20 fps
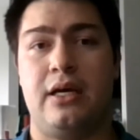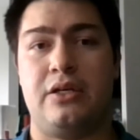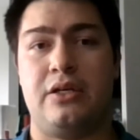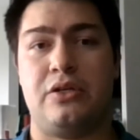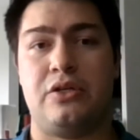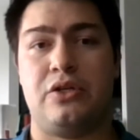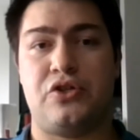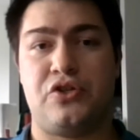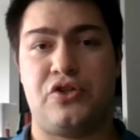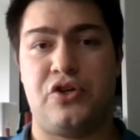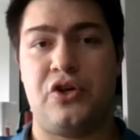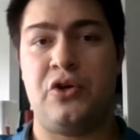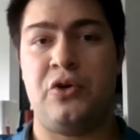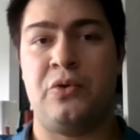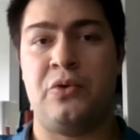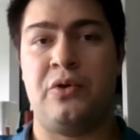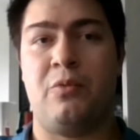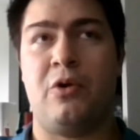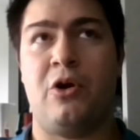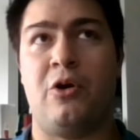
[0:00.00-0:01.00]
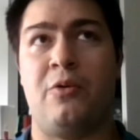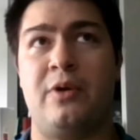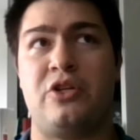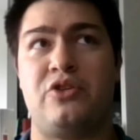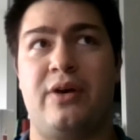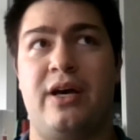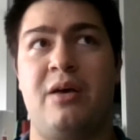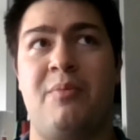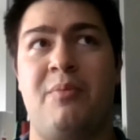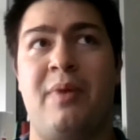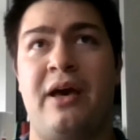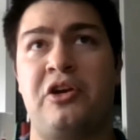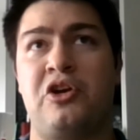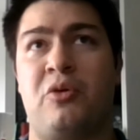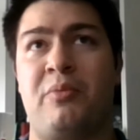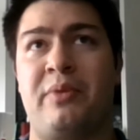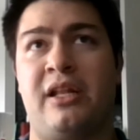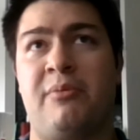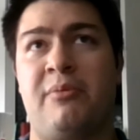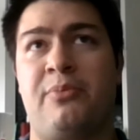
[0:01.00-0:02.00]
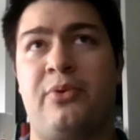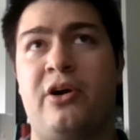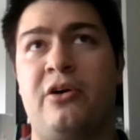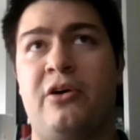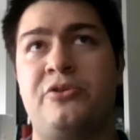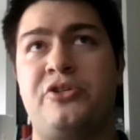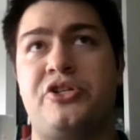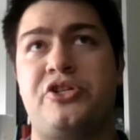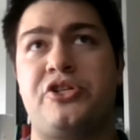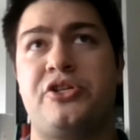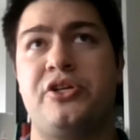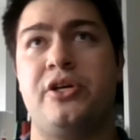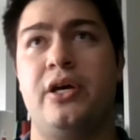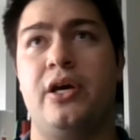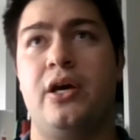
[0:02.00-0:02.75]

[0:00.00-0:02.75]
soon where we try a binomial approach